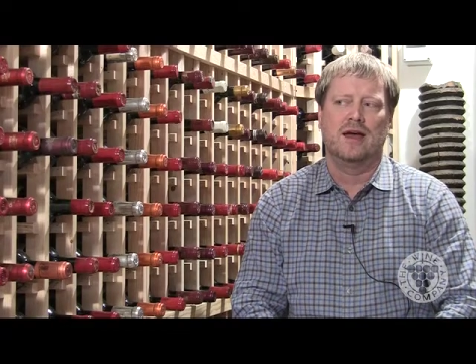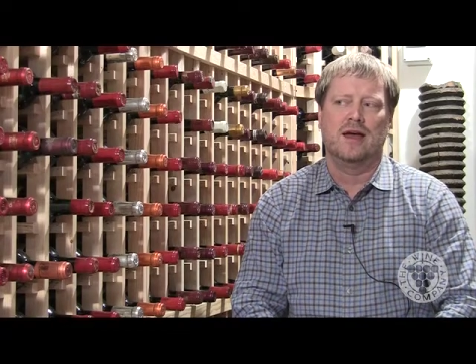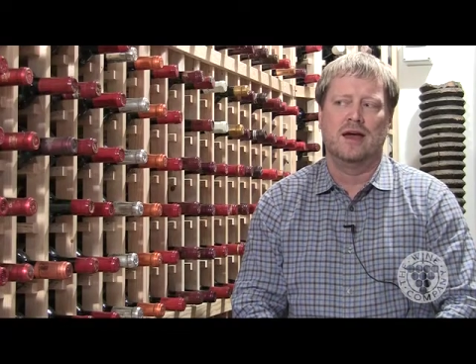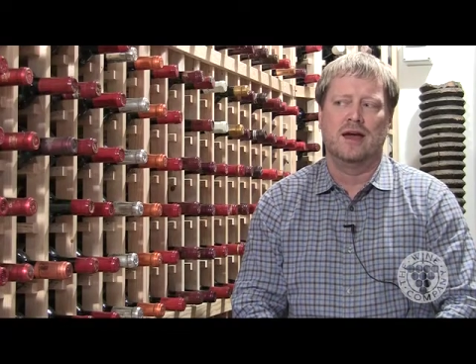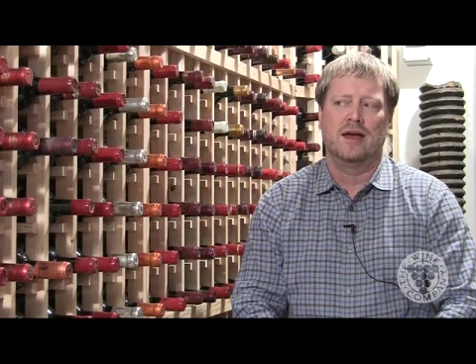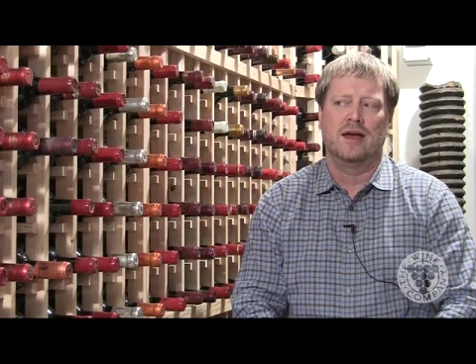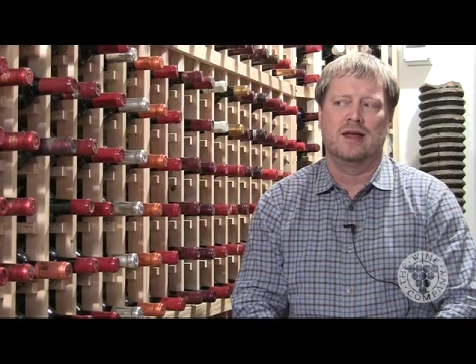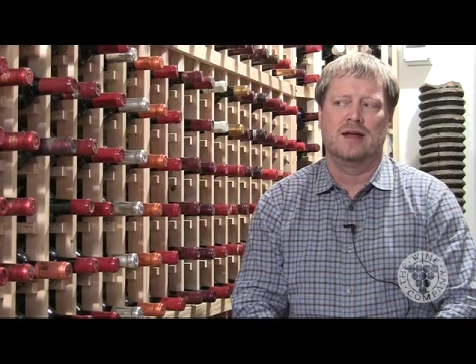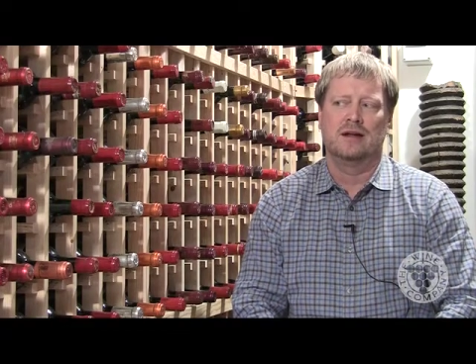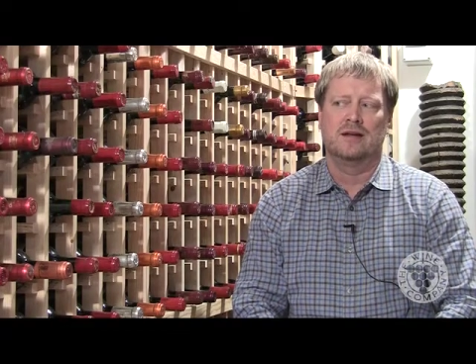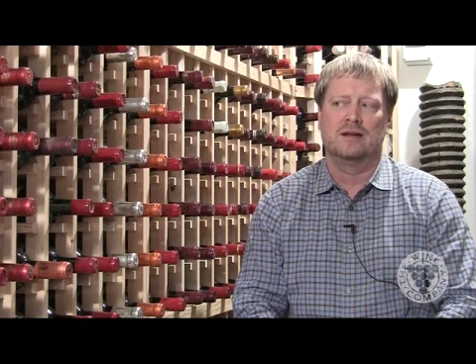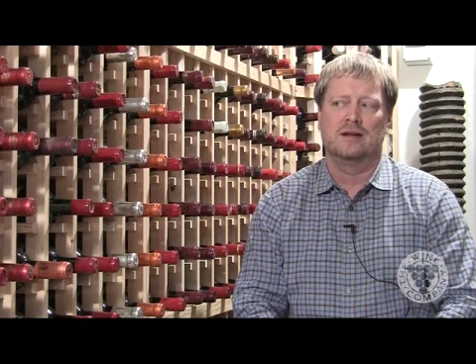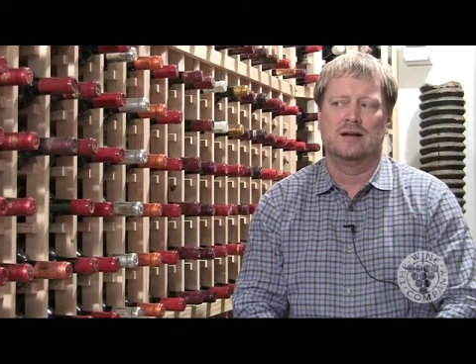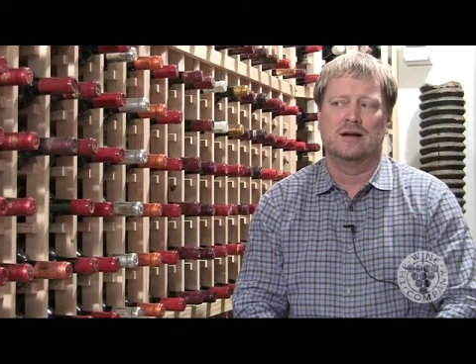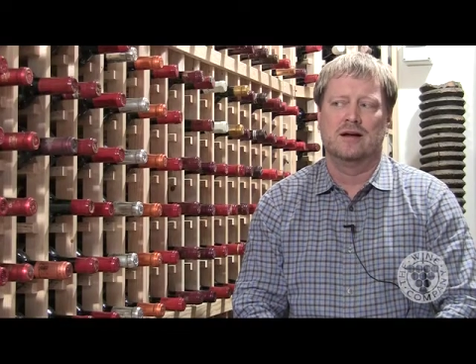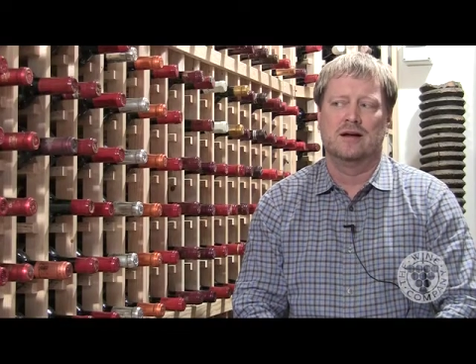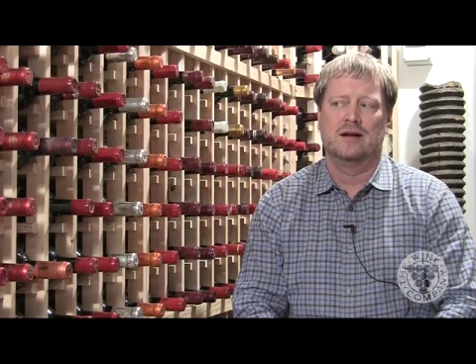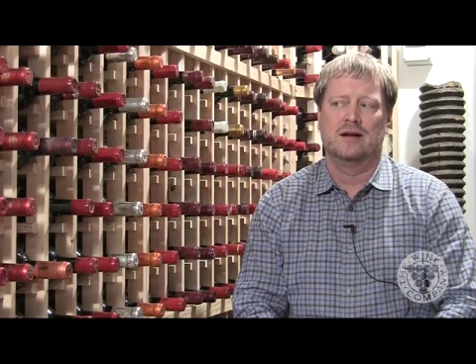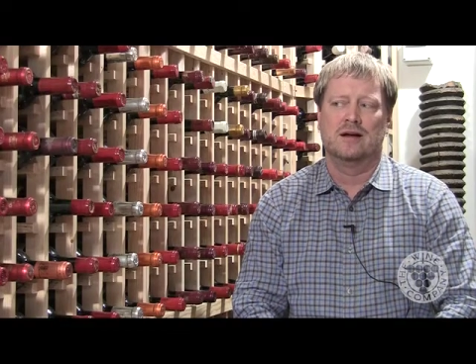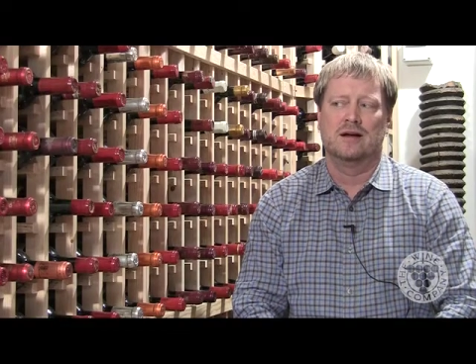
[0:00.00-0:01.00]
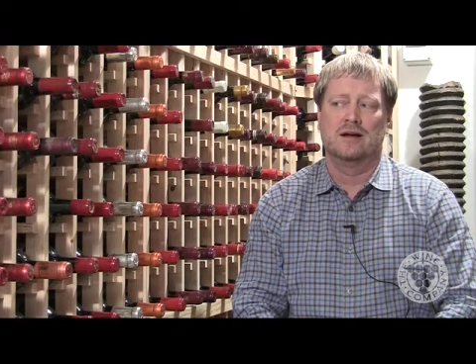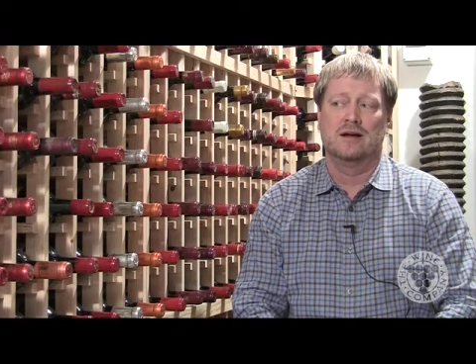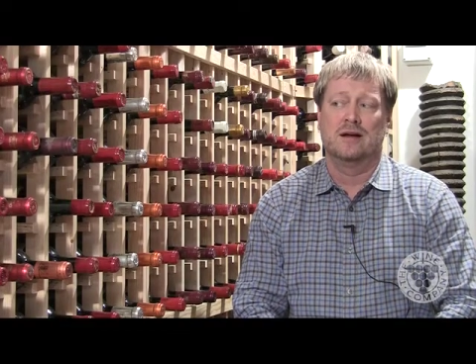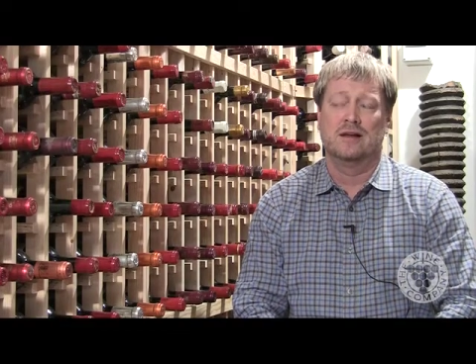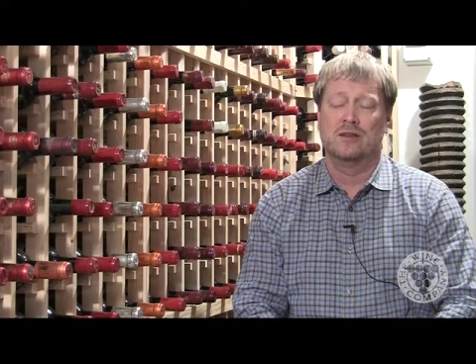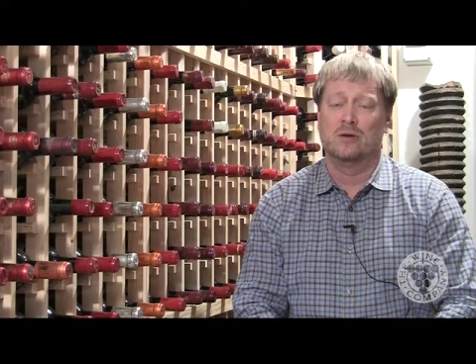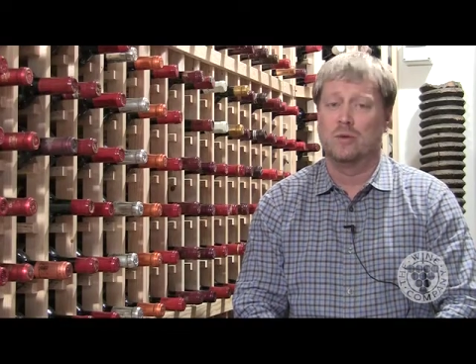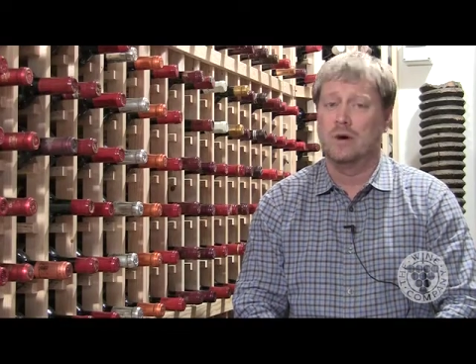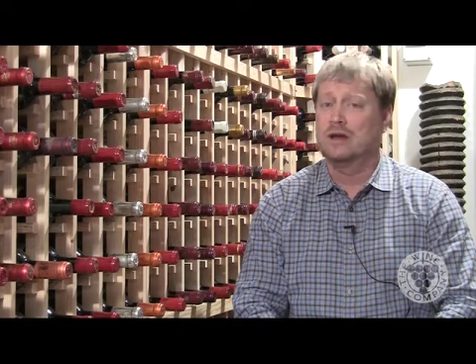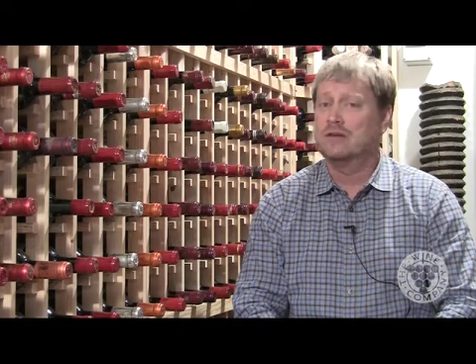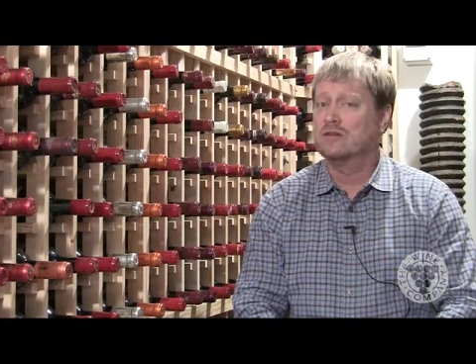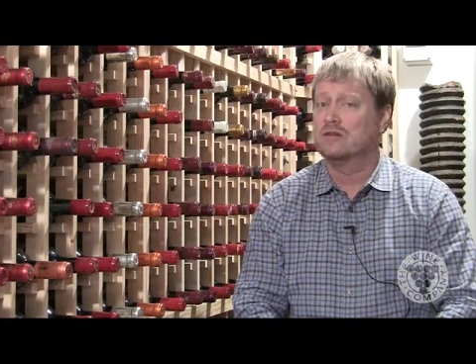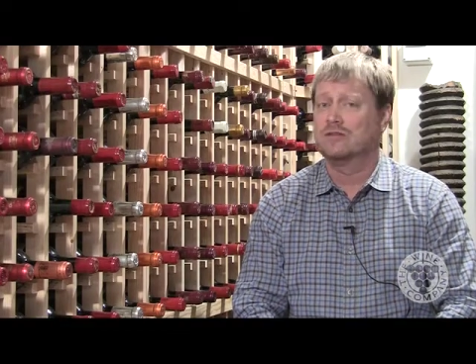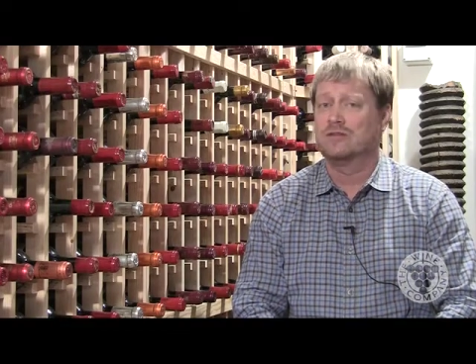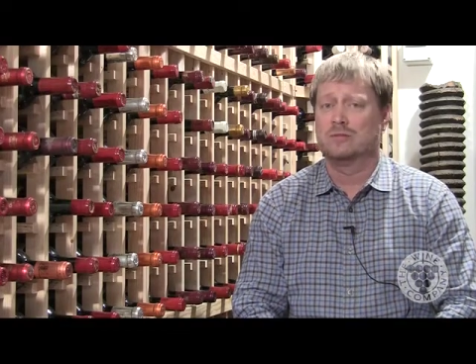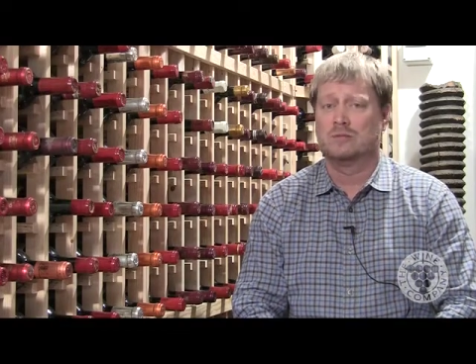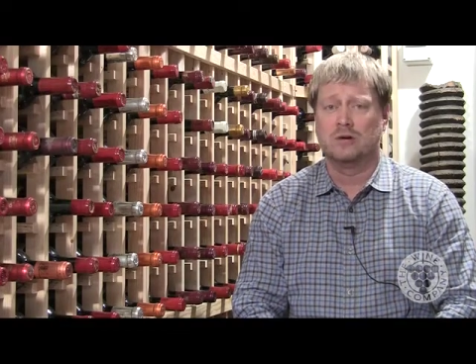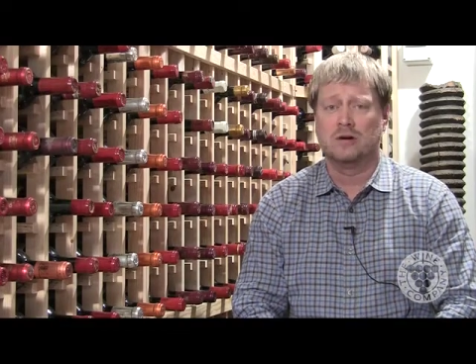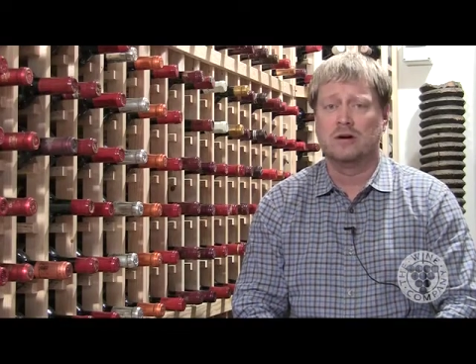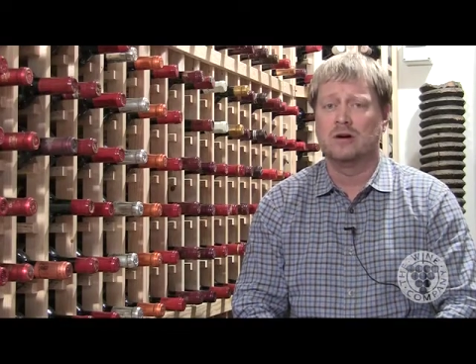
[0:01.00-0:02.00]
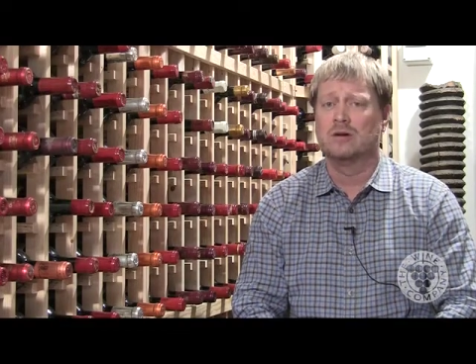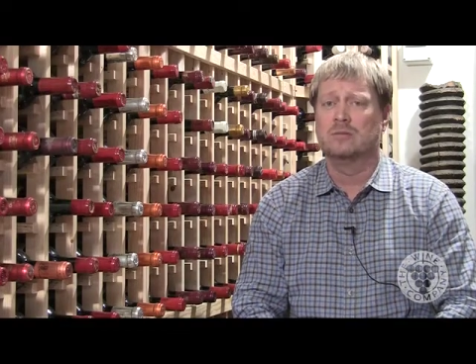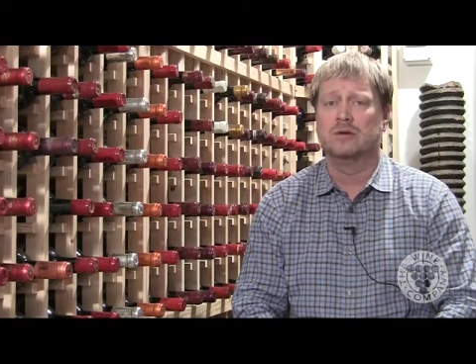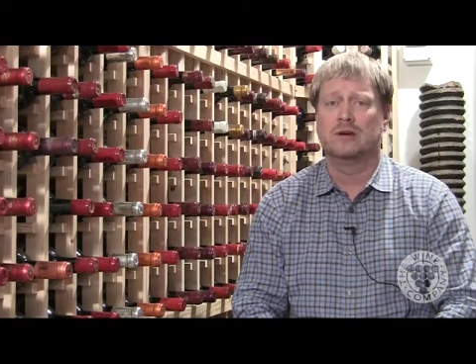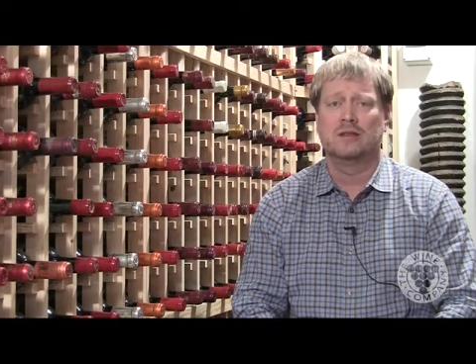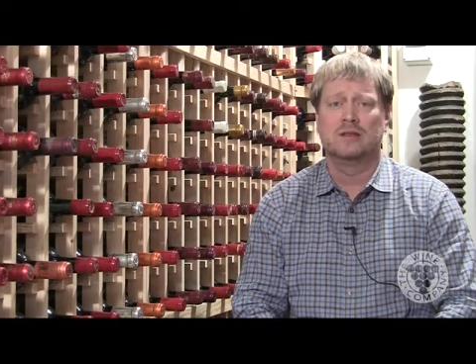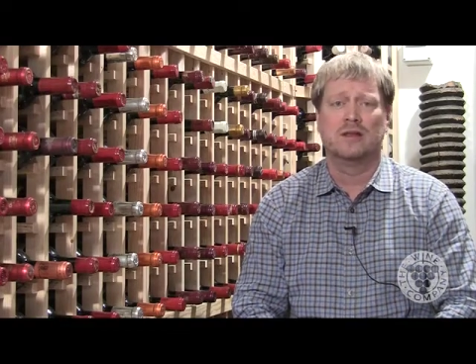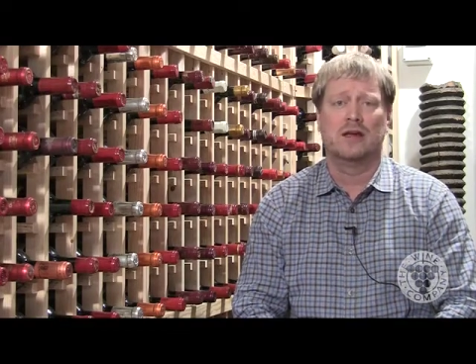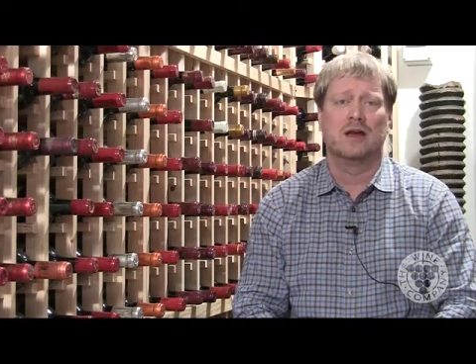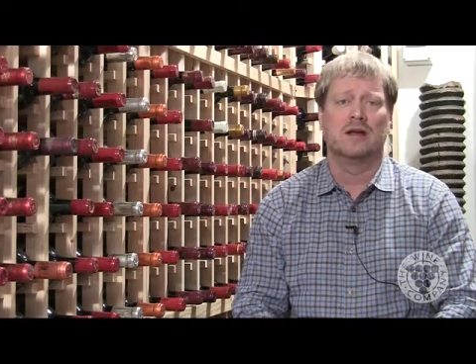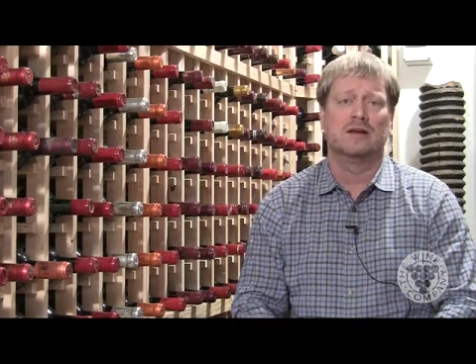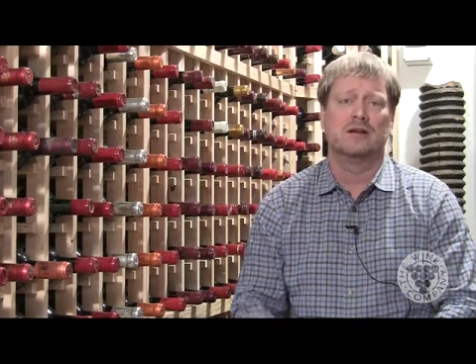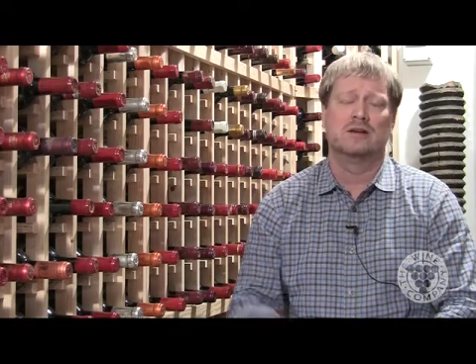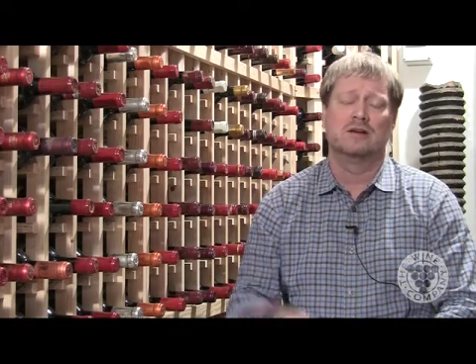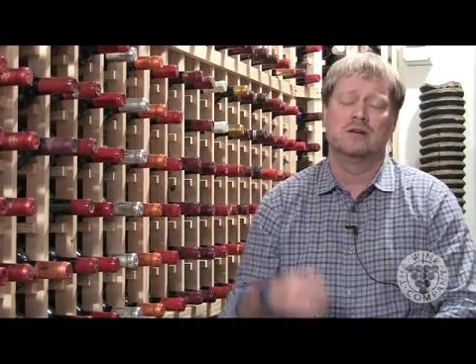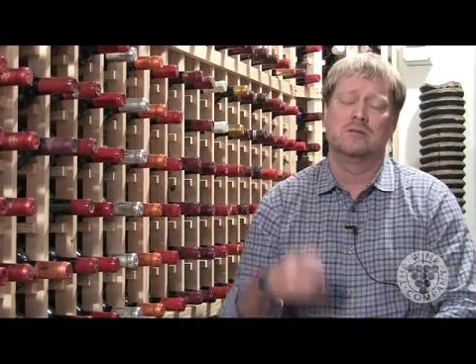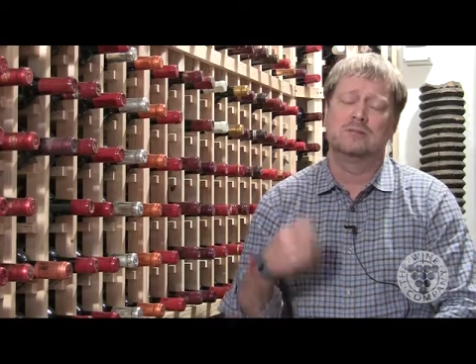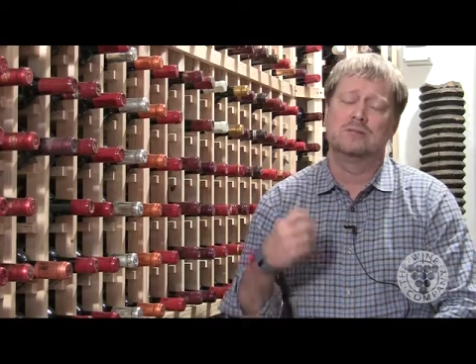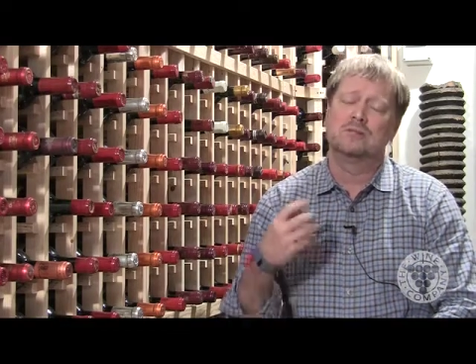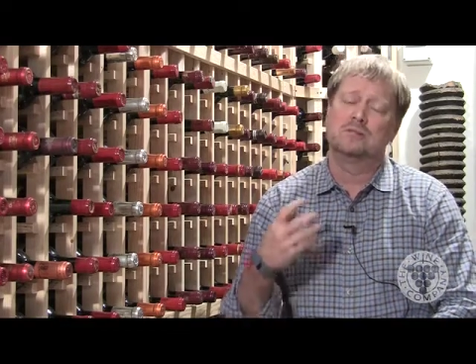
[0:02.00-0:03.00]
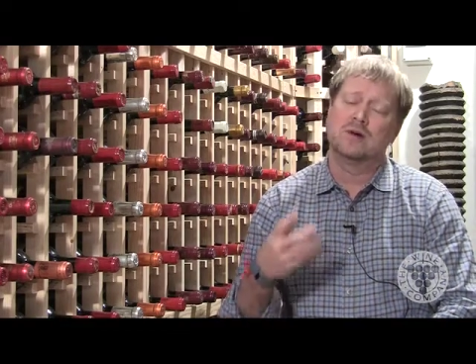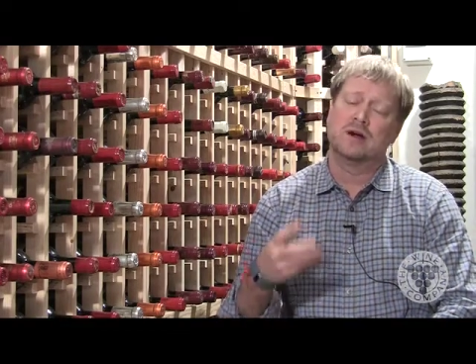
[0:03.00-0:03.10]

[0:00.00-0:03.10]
And the whites are superb in that, you know,